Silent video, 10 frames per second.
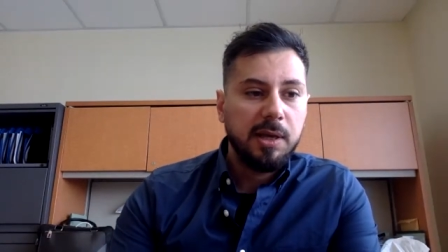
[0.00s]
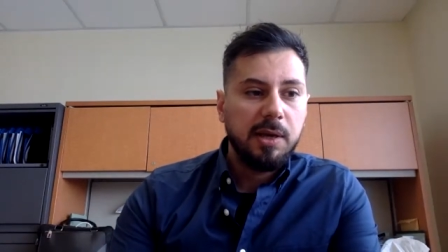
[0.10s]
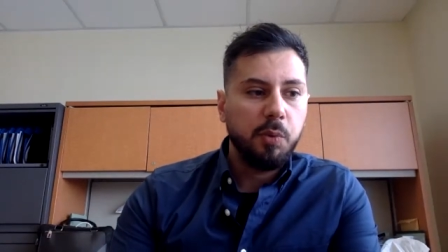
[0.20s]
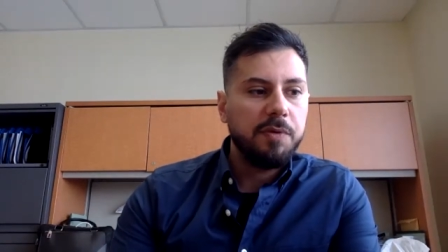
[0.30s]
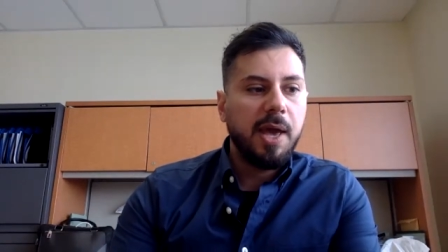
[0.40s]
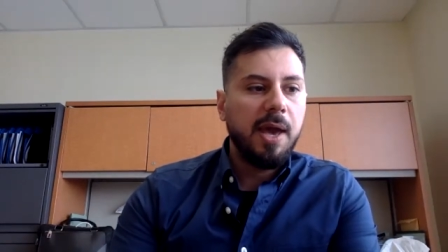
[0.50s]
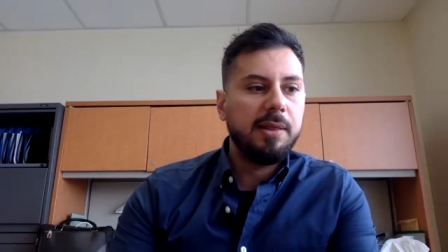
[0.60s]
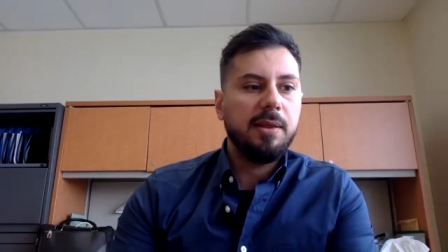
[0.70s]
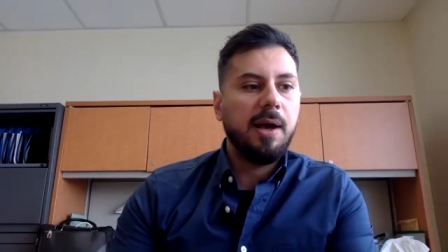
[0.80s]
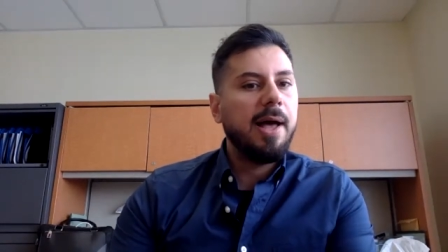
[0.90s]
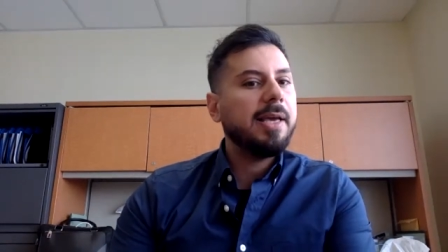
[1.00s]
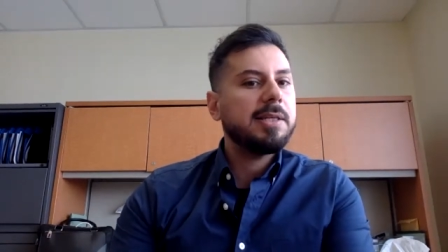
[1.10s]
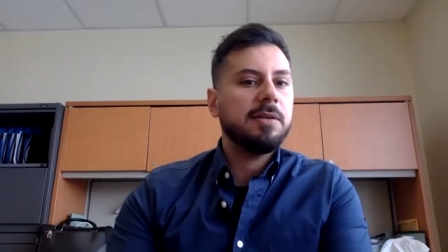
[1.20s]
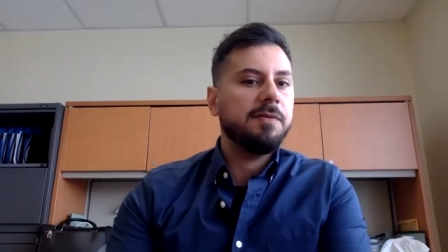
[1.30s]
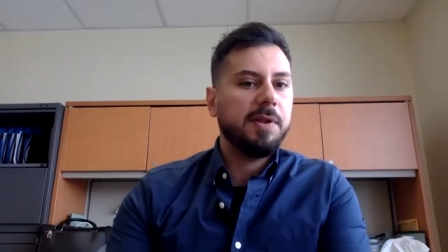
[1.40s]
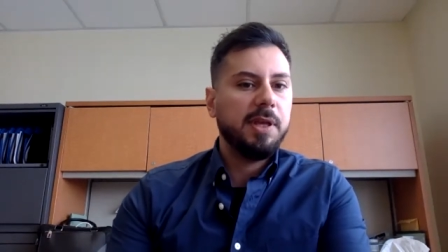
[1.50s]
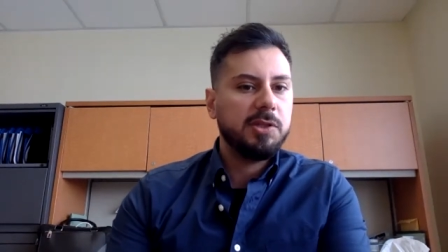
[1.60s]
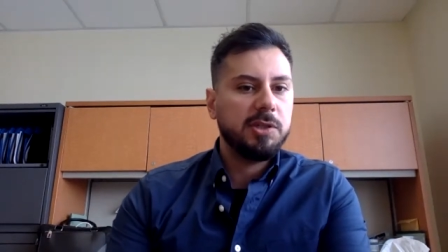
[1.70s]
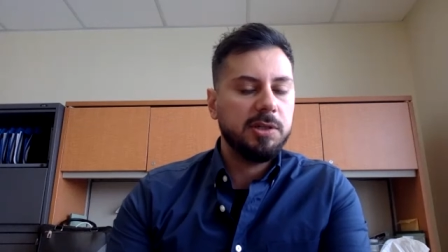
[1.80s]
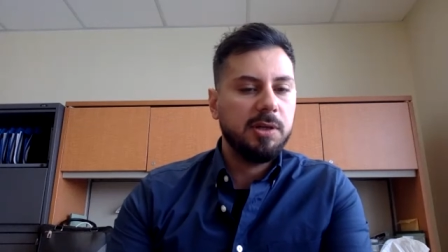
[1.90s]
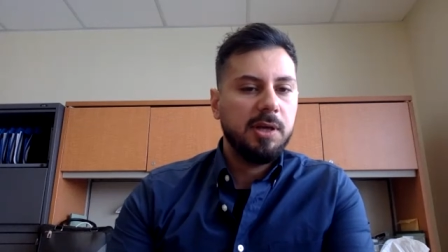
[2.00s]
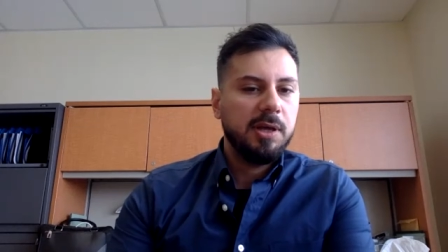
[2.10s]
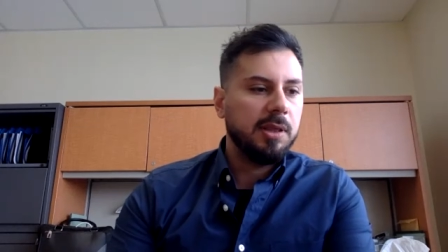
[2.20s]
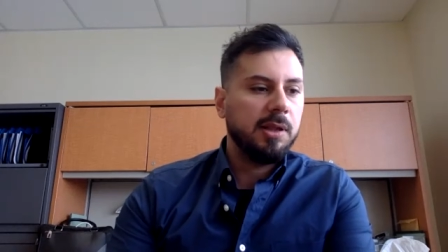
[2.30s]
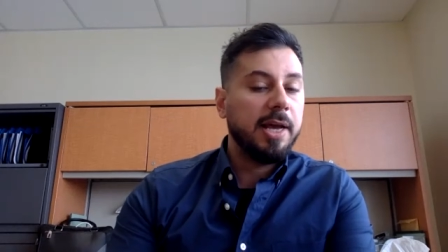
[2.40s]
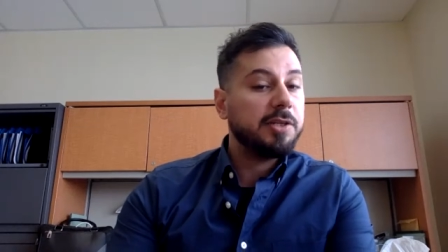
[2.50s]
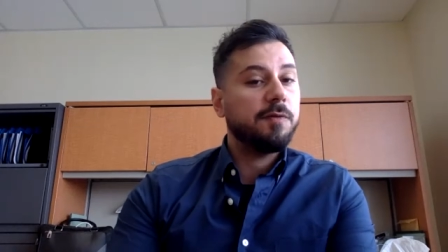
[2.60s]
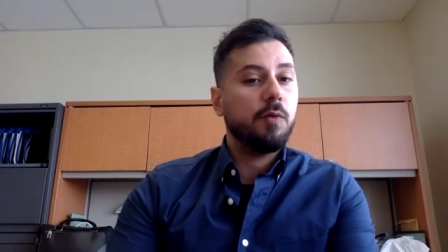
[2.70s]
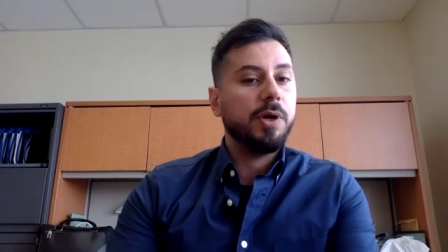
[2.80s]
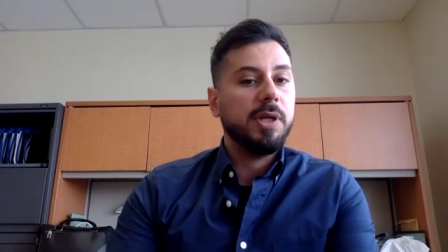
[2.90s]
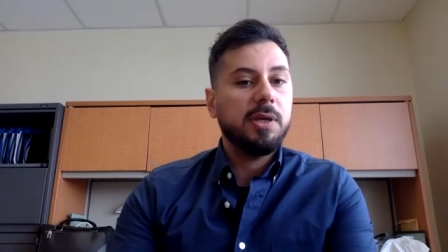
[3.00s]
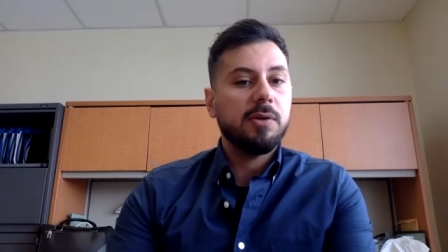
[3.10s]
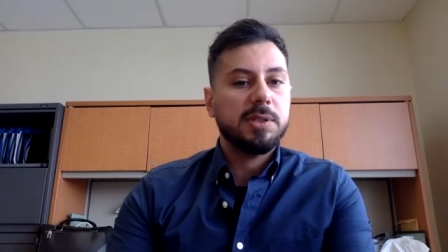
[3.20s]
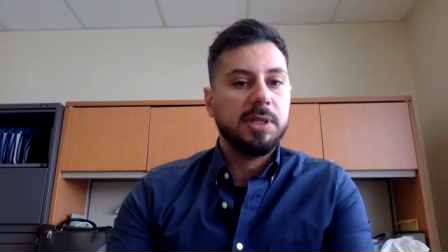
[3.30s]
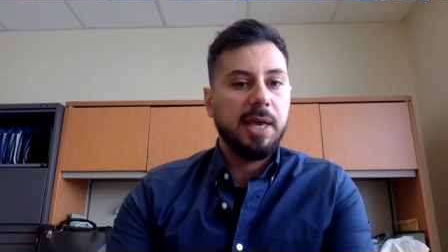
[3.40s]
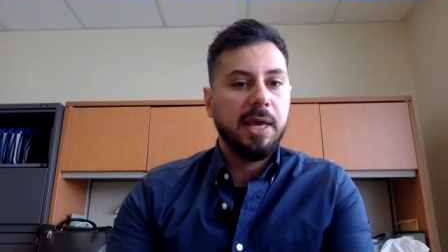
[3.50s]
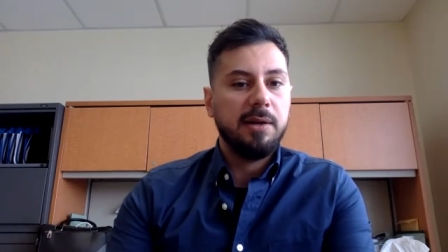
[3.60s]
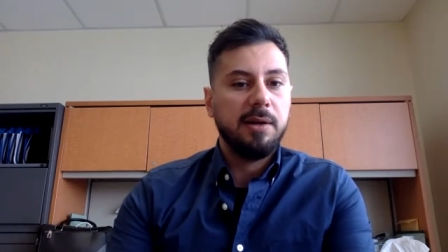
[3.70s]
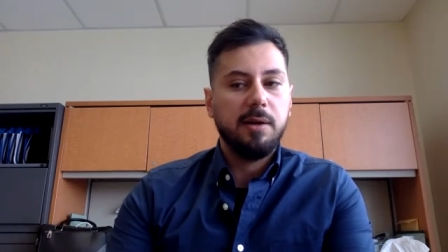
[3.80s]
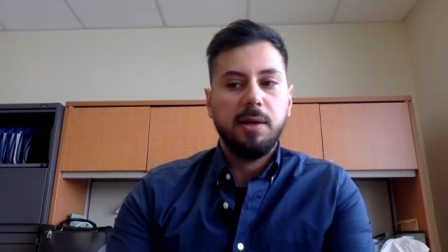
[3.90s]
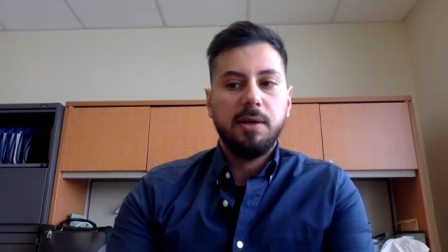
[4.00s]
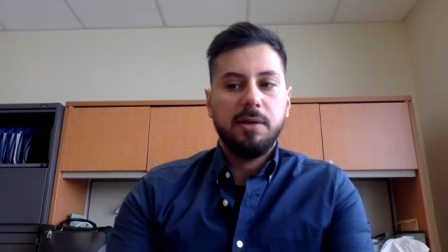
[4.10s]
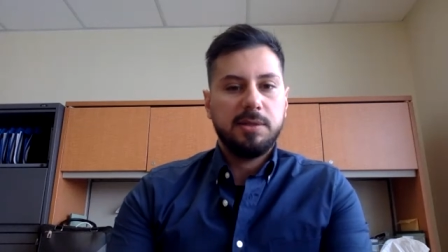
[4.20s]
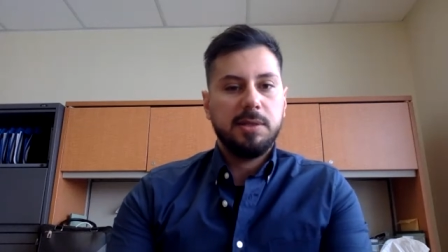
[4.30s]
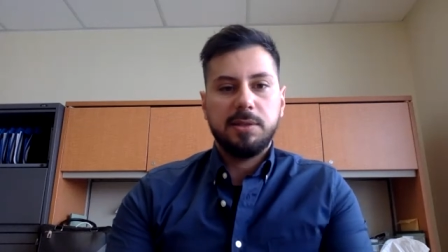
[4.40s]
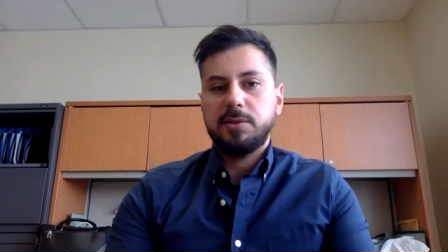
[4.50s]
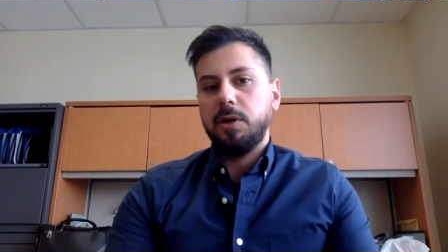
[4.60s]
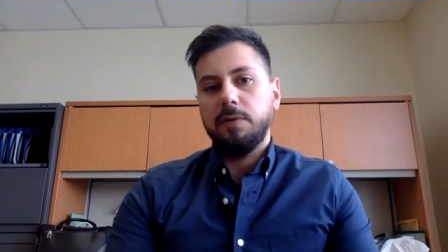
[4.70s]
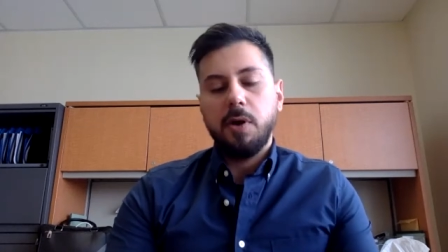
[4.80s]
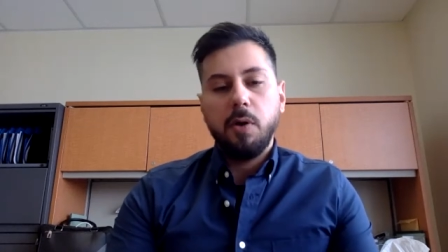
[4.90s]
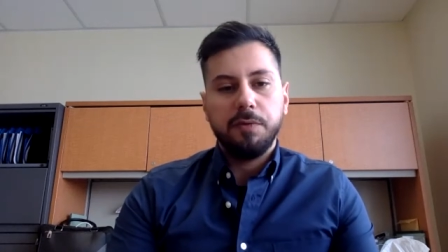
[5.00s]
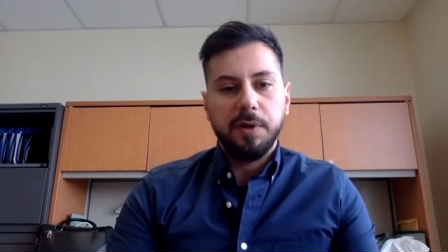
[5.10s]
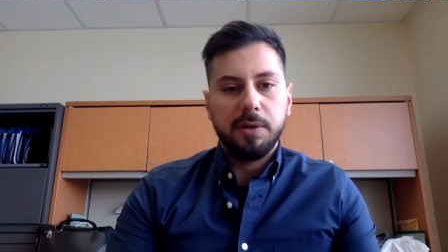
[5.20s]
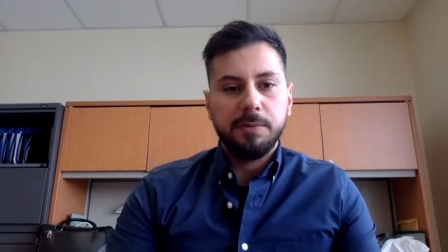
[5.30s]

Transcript: We've had the highest inflation in the last 40 years in Canada since the start of COVID.